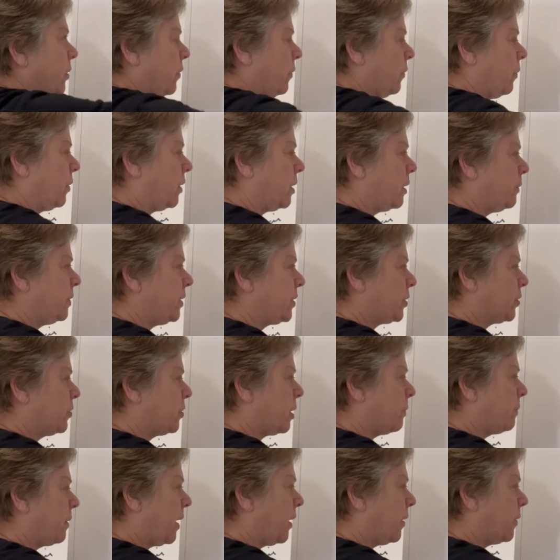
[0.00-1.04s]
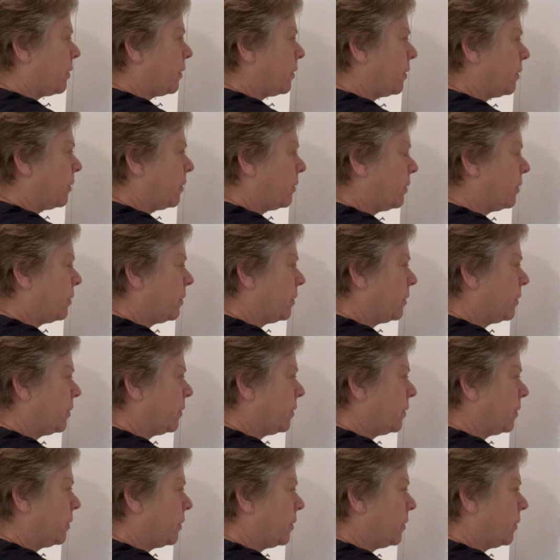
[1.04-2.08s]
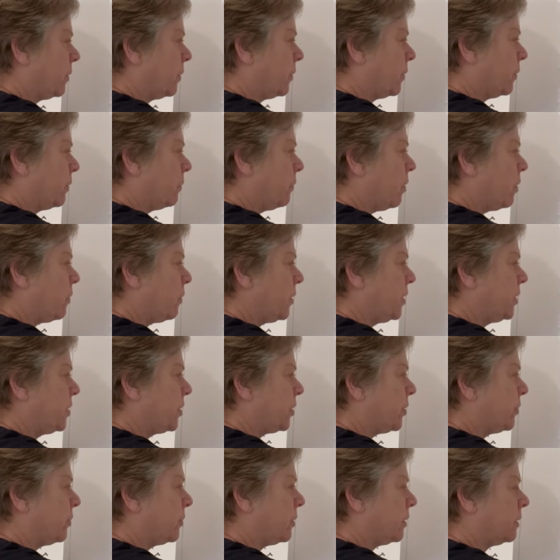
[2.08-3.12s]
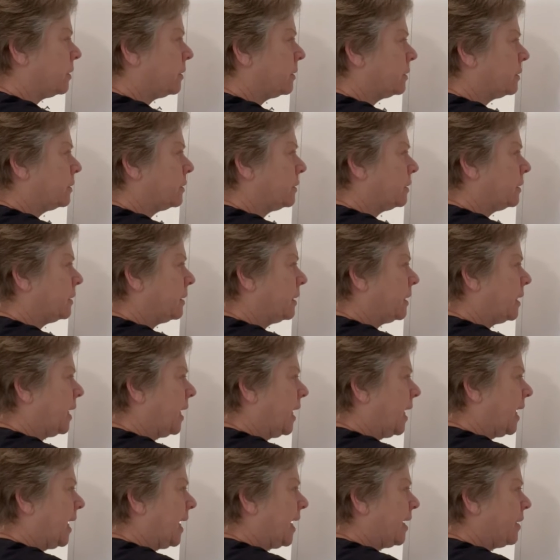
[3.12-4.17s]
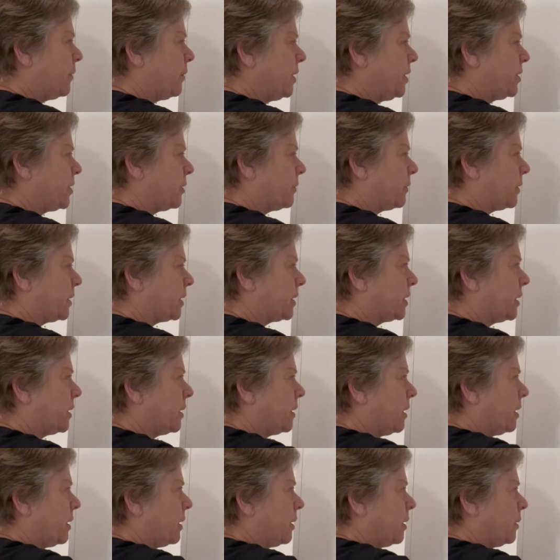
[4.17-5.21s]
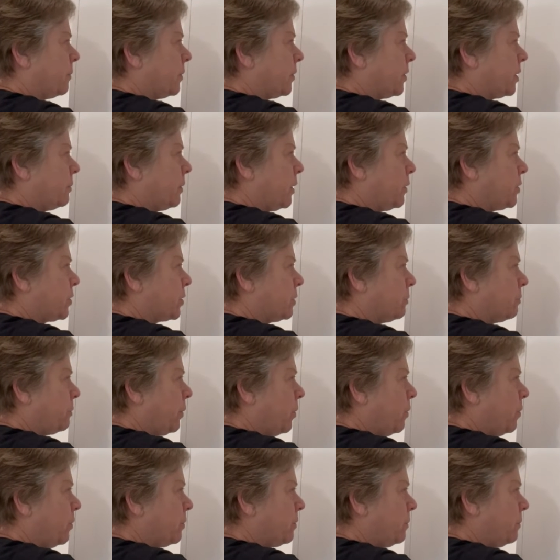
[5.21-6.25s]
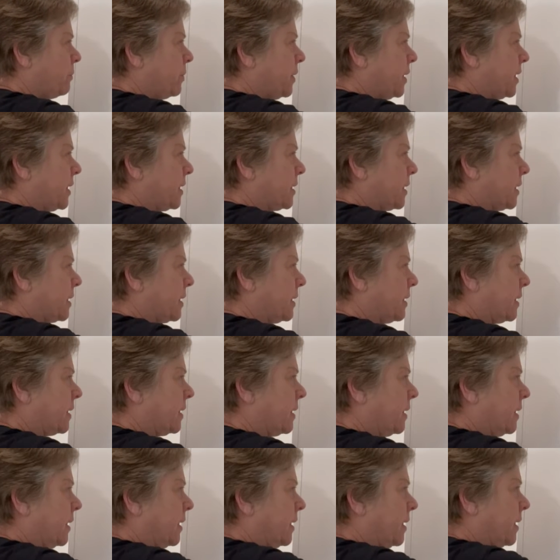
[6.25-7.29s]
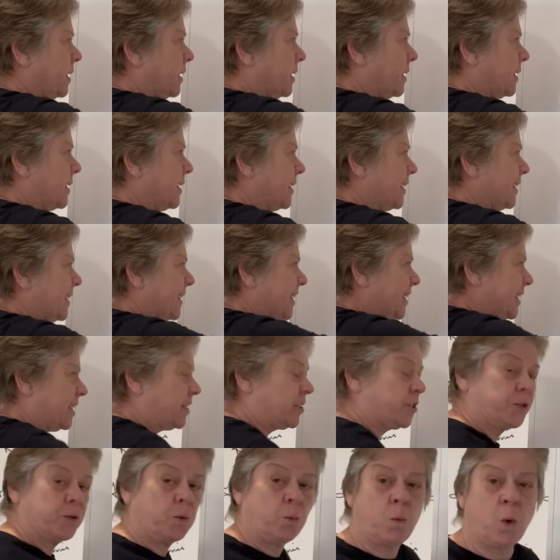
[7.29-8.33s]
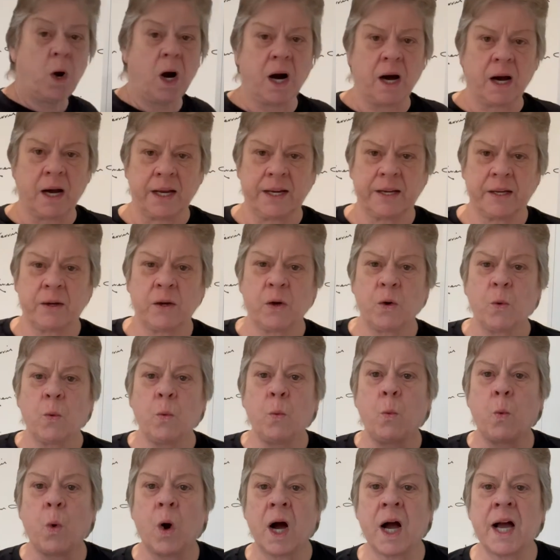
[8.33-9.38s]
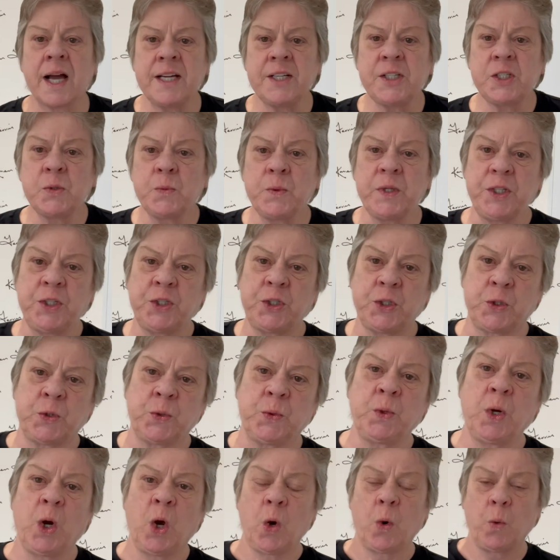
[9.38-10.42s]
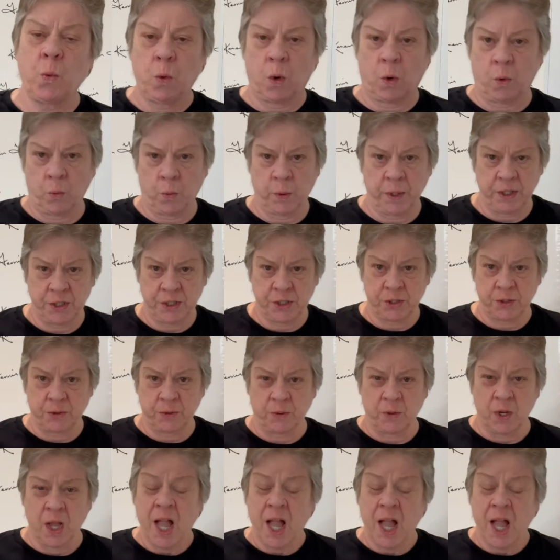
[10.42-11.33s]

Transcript: where we talk about what we do, how we do it. But the most important bit is the why. Why do we do what we do?